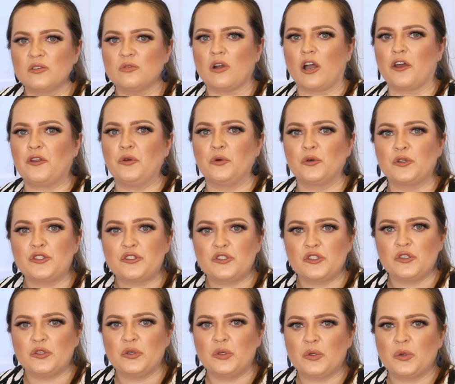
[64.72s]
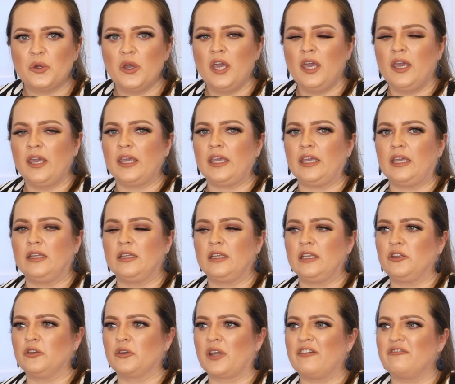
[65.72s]
you, annoys you
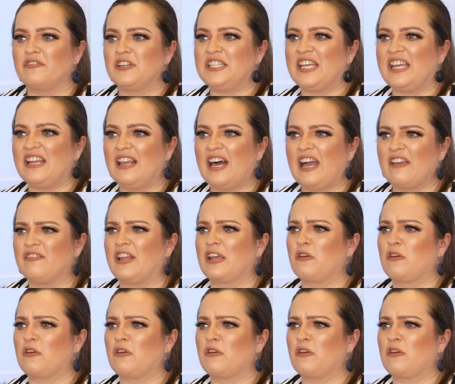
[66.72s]
in your everyday life.